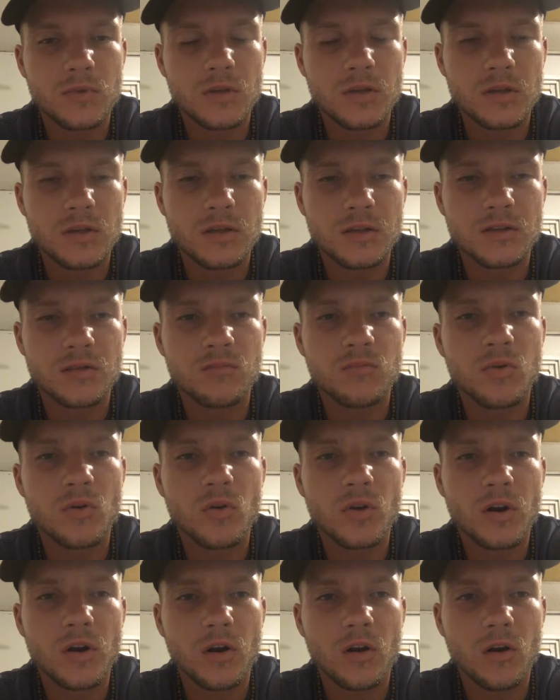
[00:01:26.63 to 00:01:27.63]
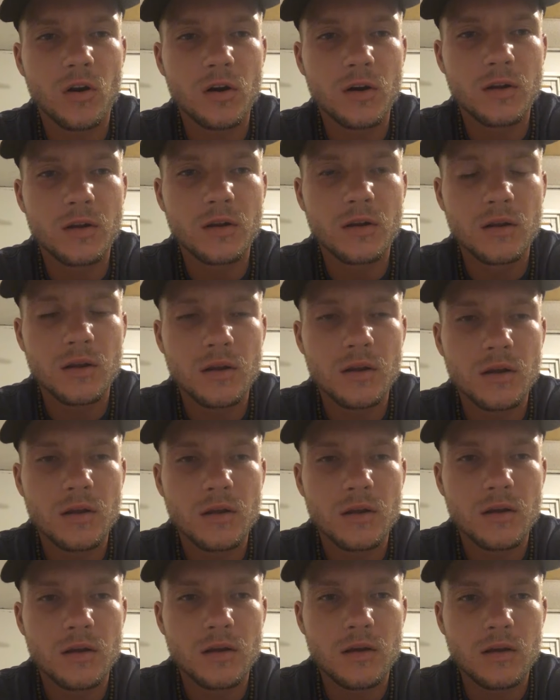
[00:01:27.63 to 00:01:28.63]
is brokenhearted,
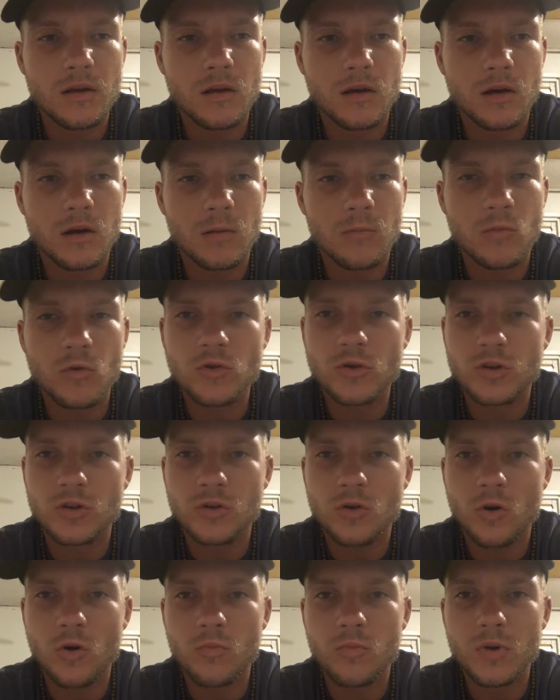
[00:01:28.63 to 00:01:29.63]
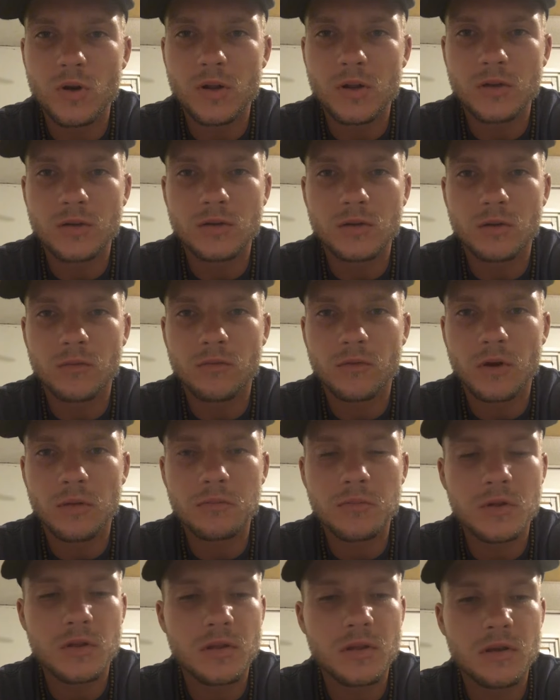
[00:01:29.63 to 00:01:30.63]
just opening yourself up
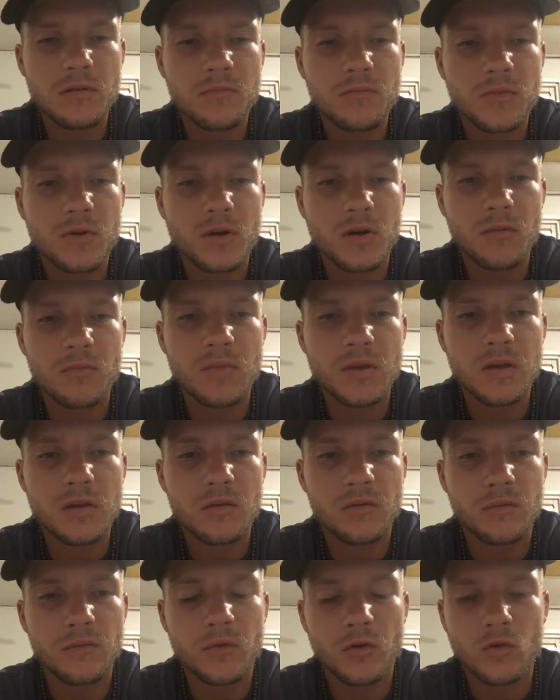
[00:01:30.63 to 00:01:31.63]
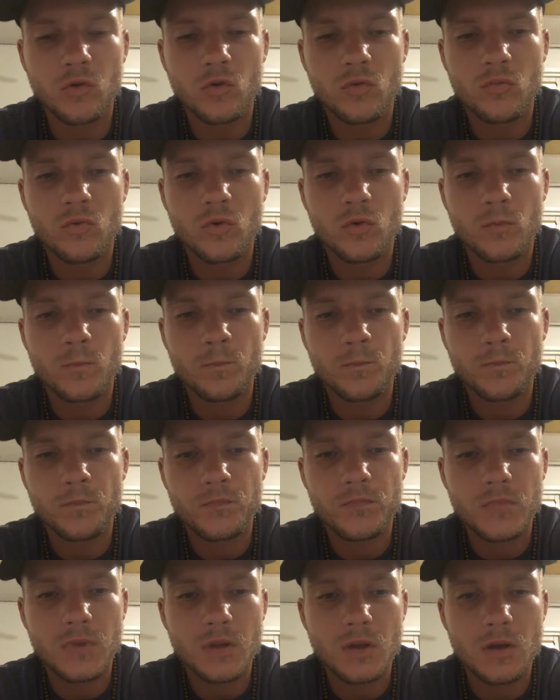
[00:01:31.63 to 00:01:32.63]
to them, being vulnerable,
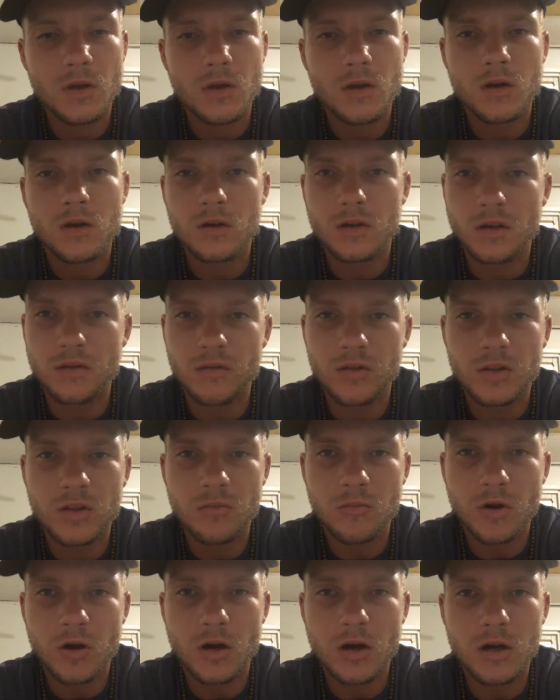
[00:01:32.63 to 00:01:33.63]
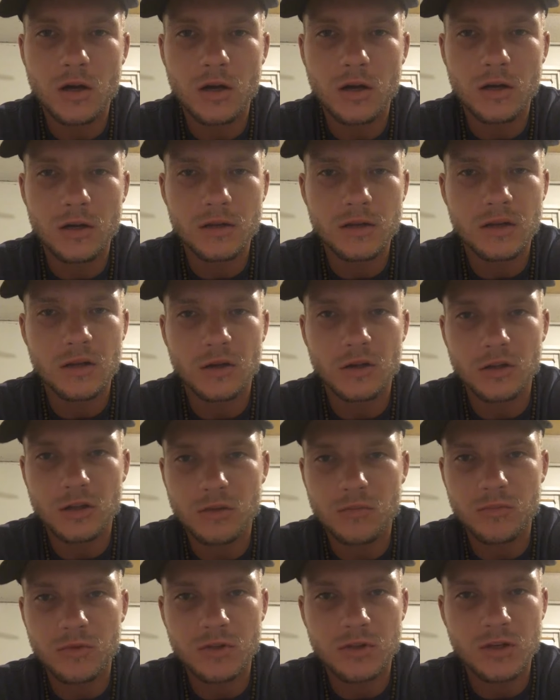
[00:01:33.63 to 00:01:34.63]
giving them a hug, telling
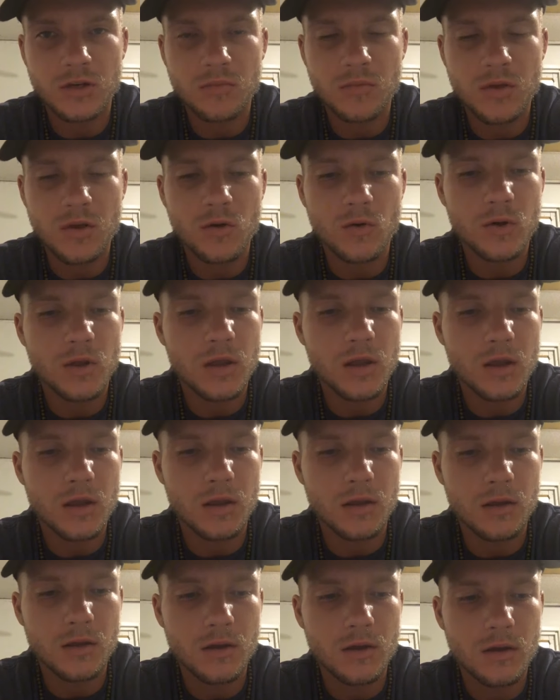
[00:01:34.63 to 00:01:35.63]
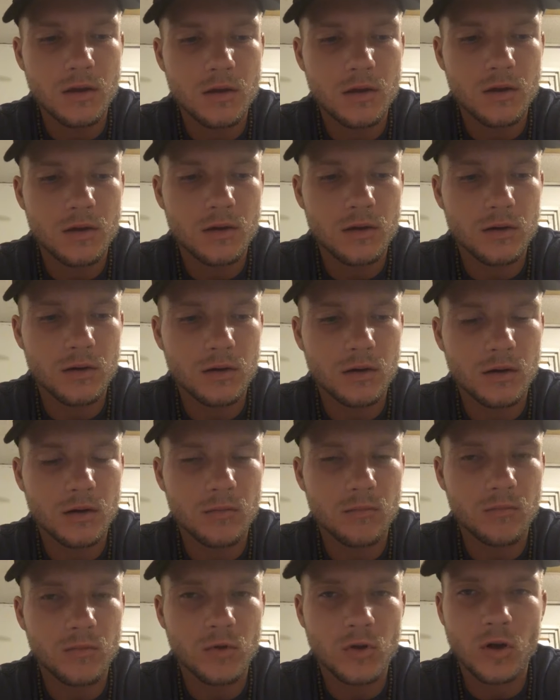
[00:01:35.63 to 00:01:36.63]
them it's going to be okay.
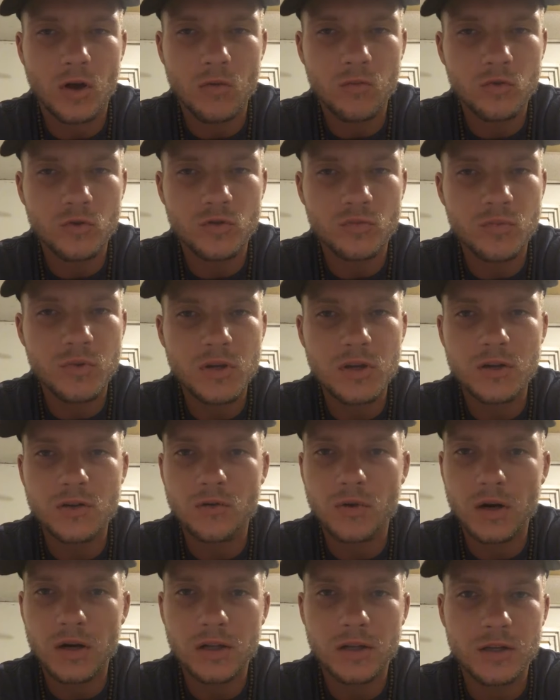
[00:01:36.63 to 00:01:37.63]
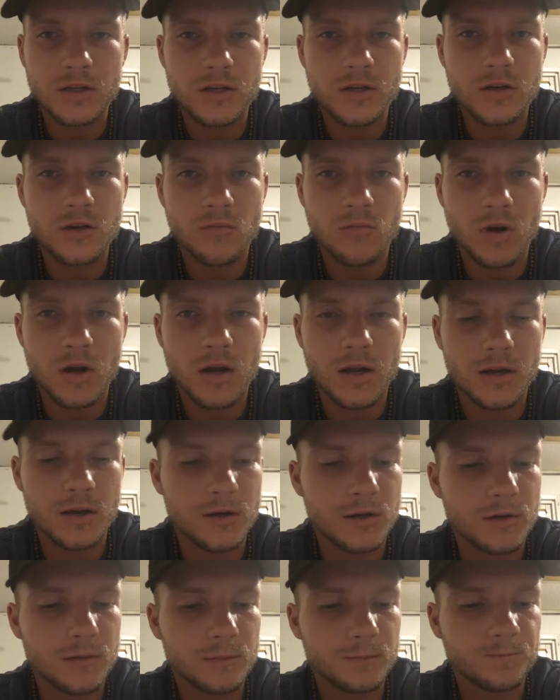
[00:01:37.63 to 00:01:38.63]
God will speak directly to your
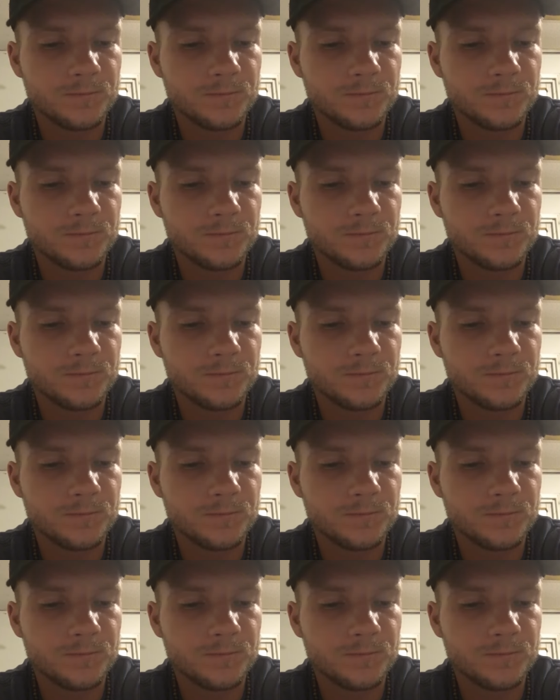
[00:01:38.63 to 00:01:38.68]
mind